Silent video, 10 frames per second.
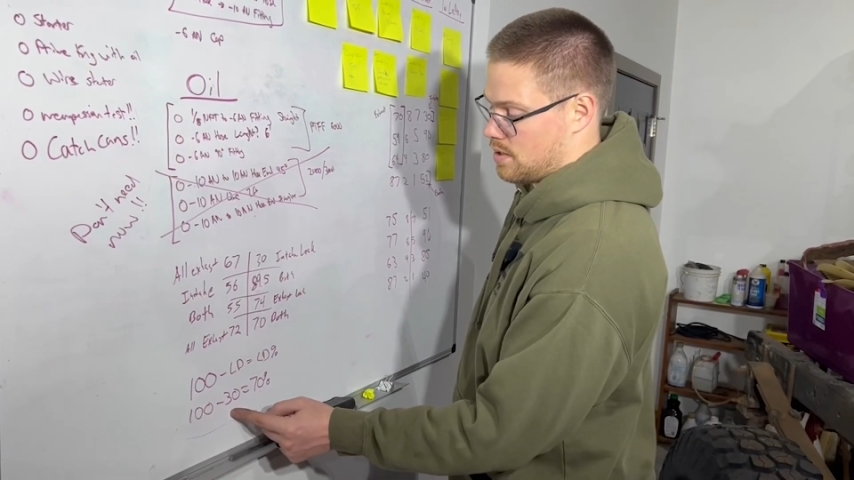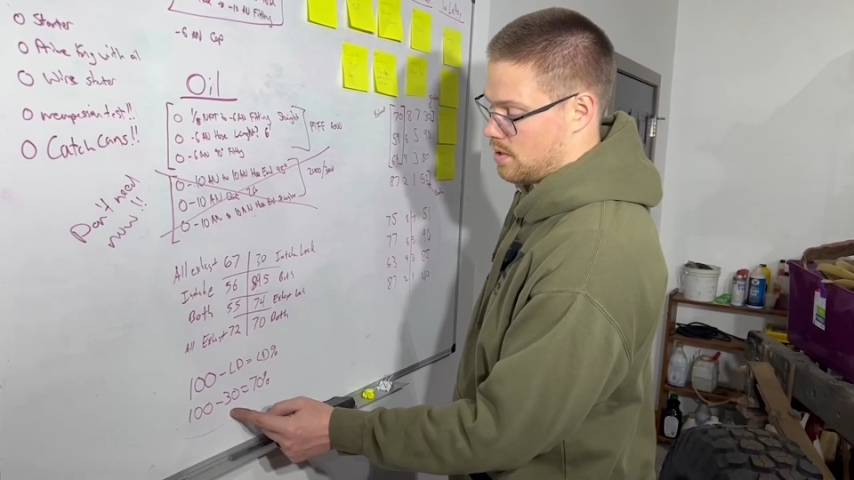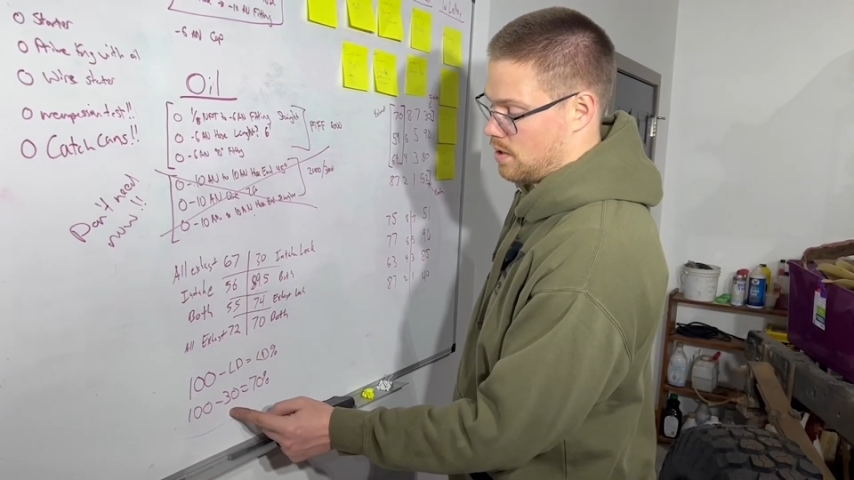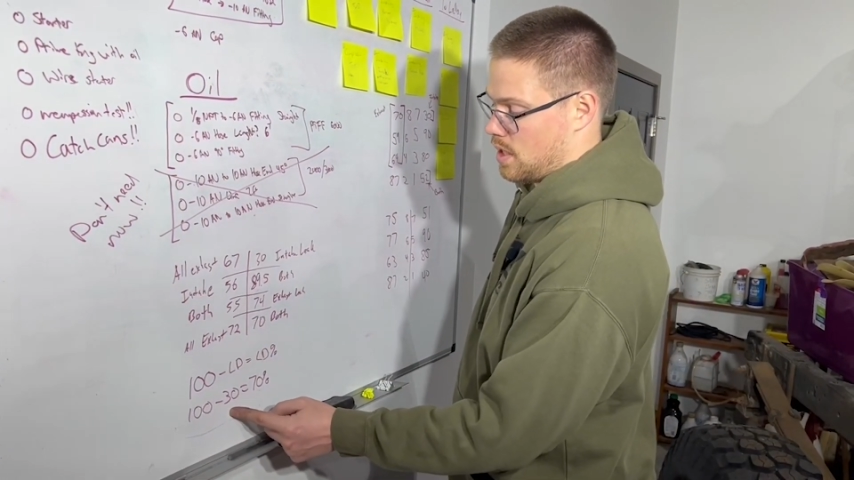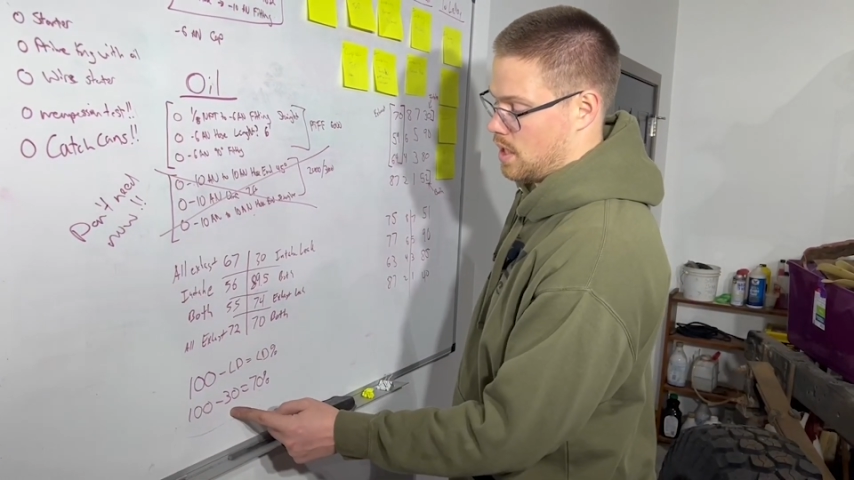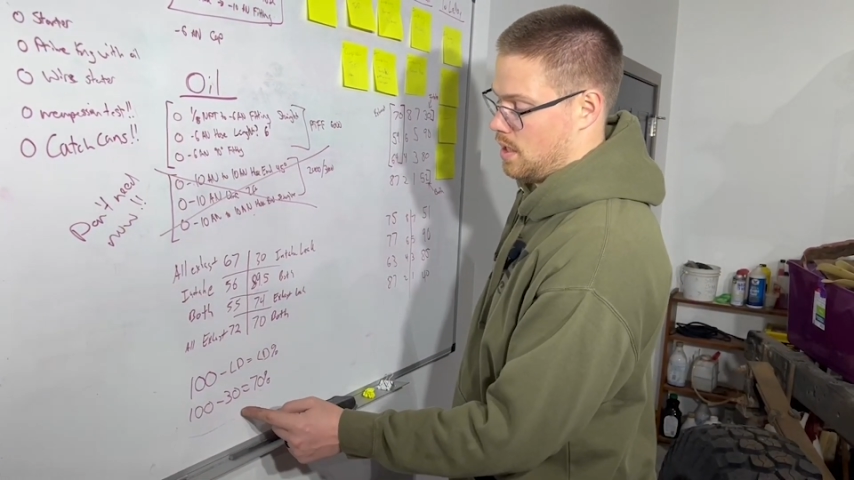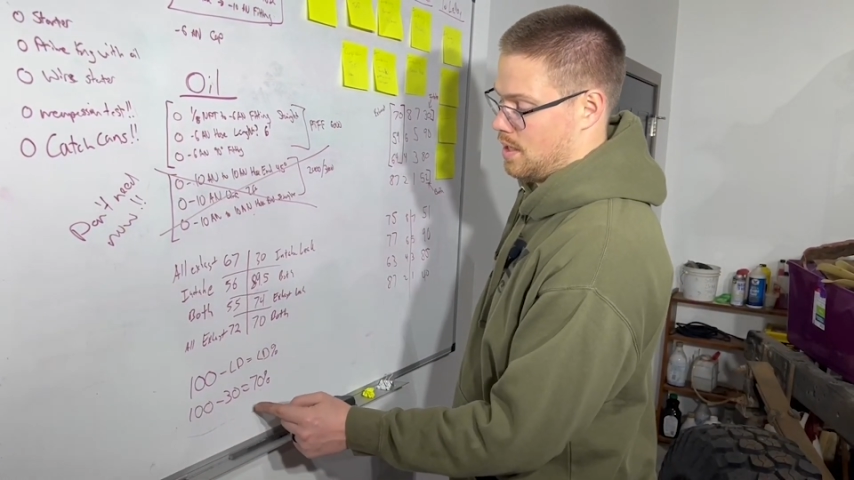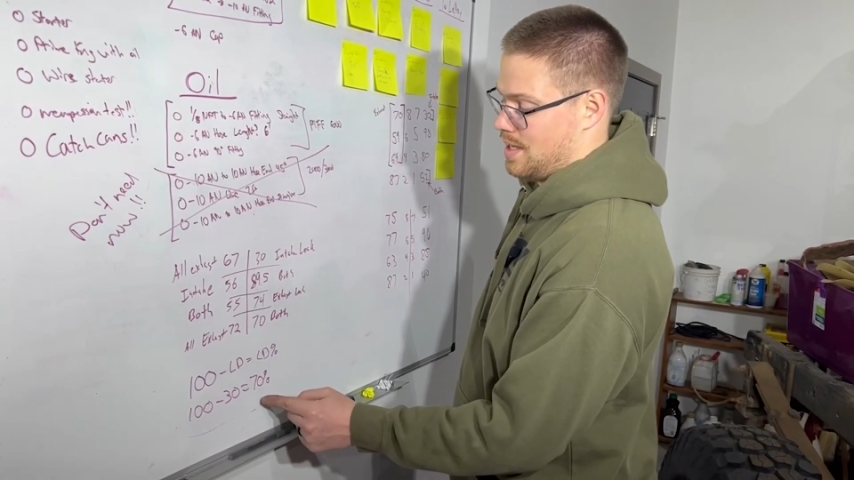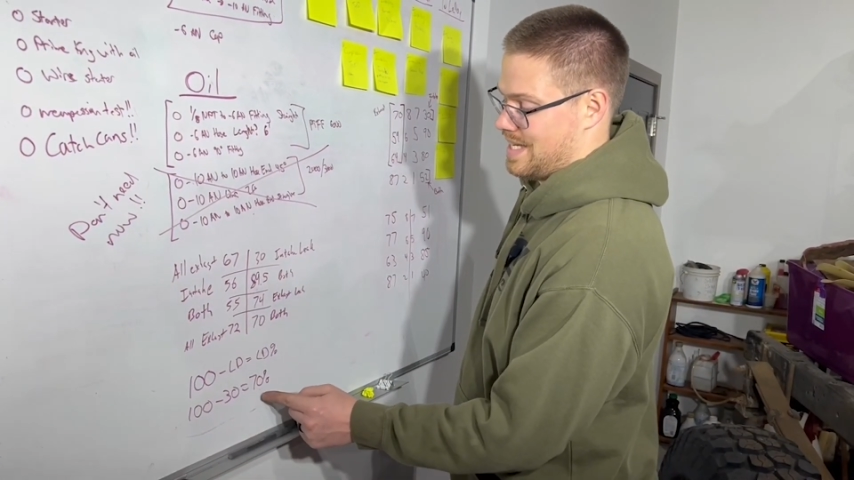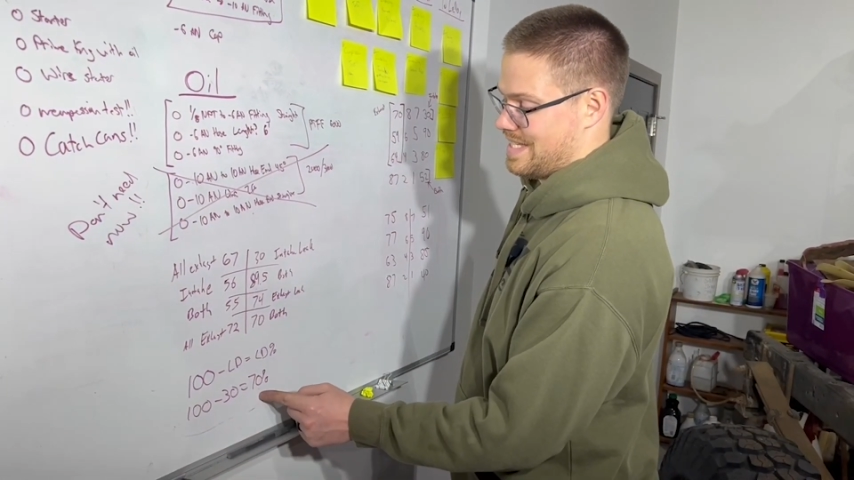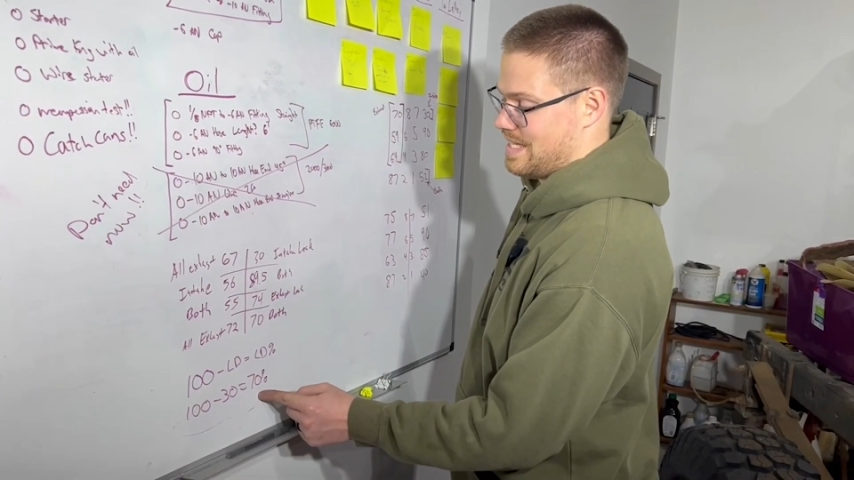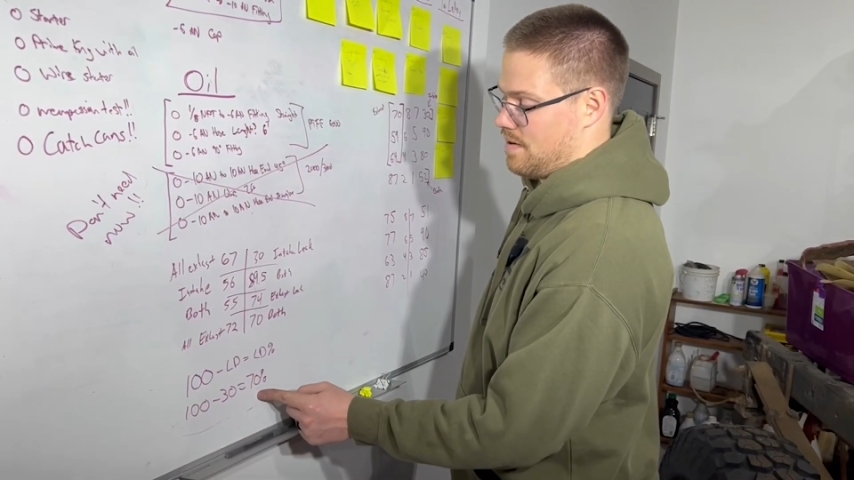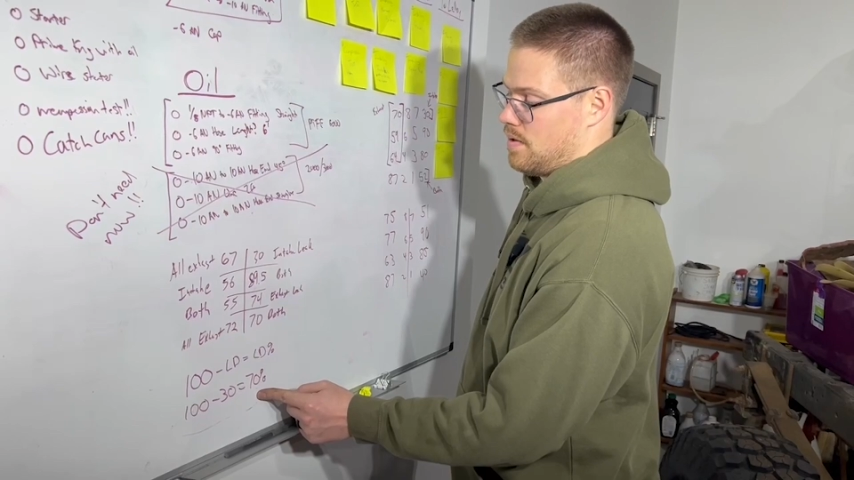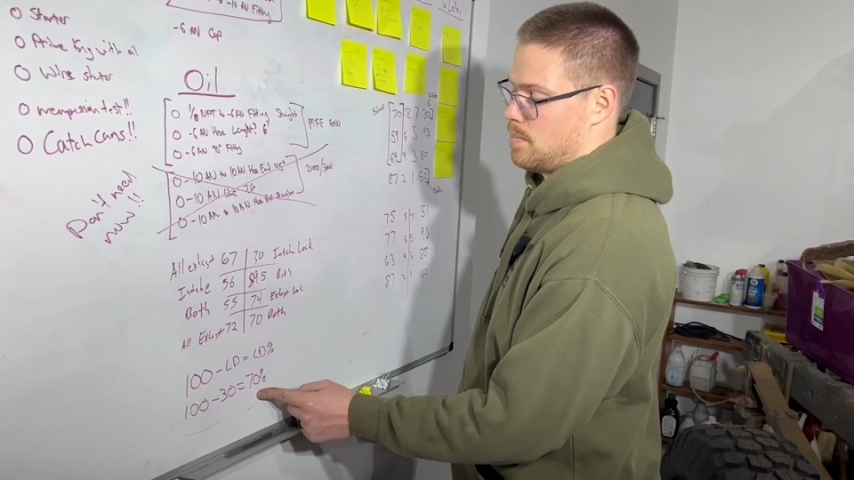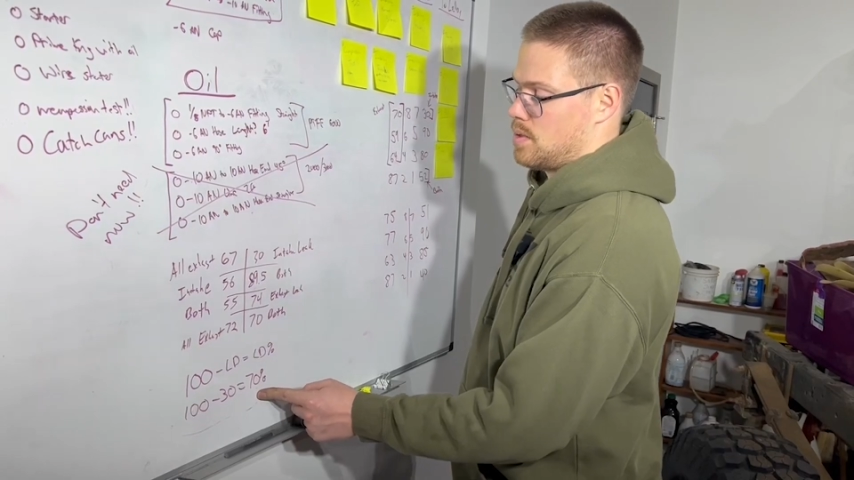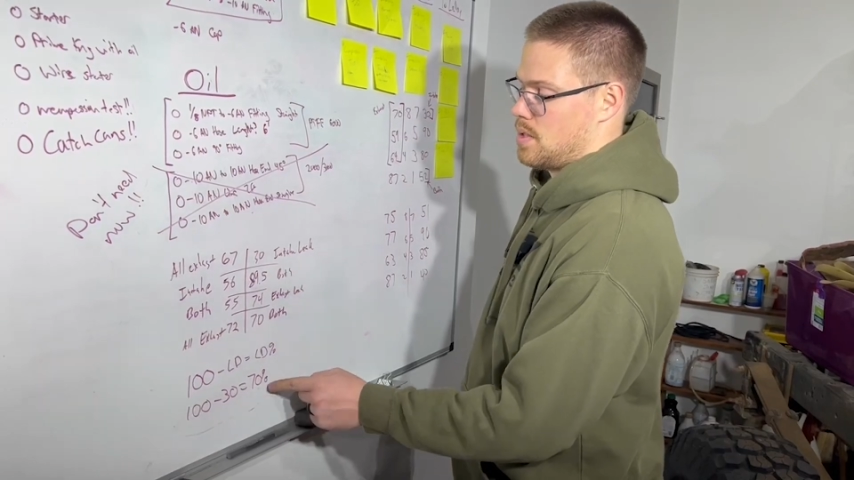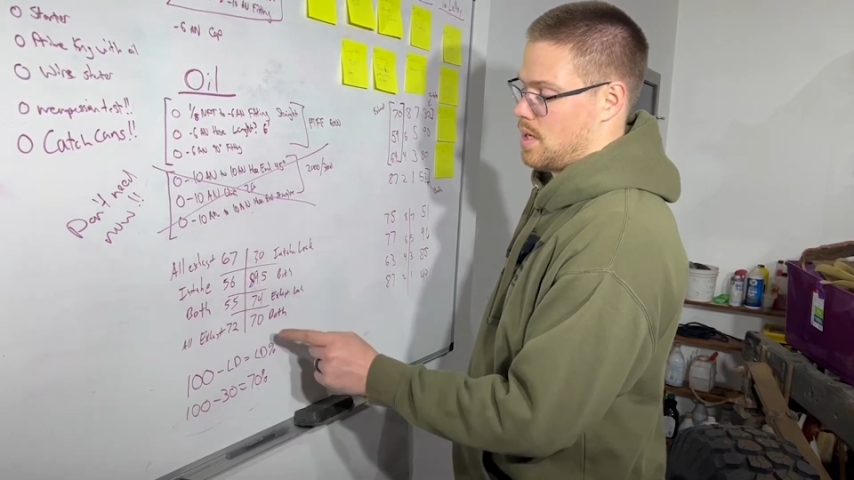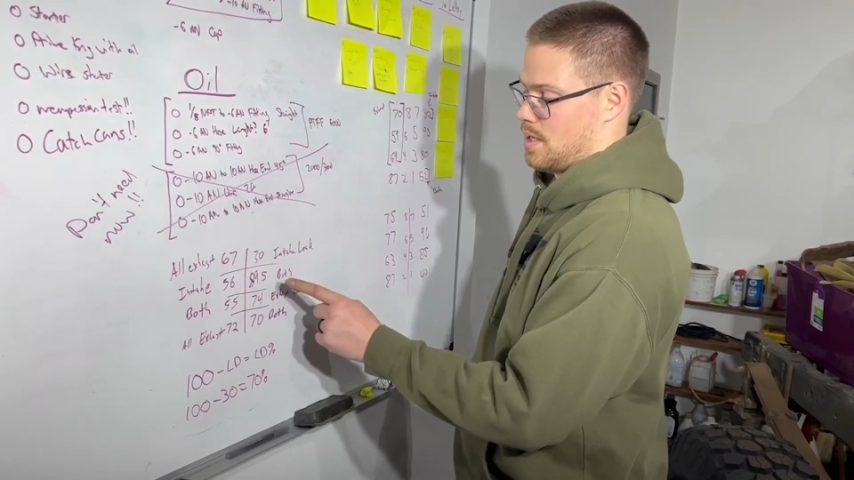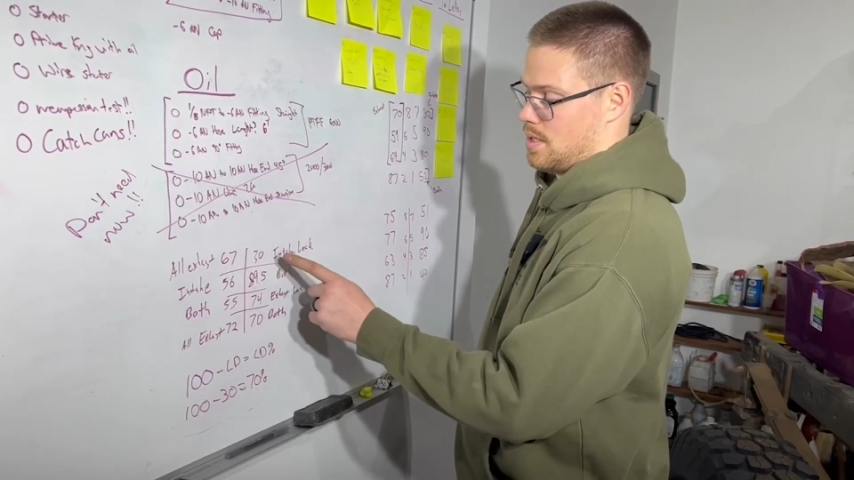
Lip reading: 30, 70%.